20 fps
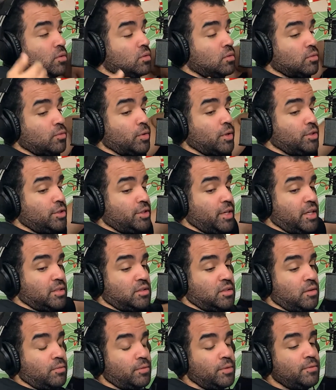voice chat
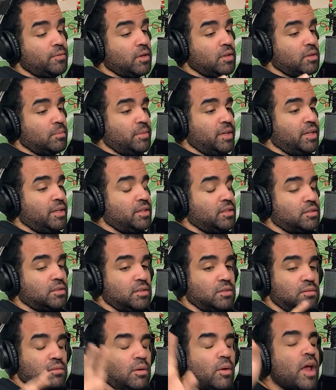stuff. We've done the meetings
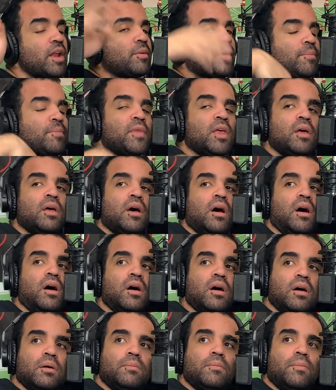and anyway.
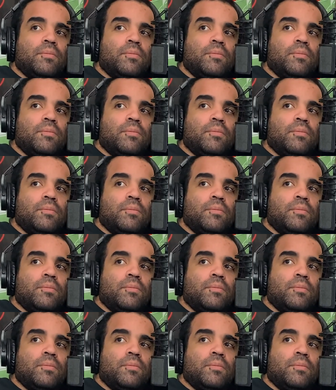Well,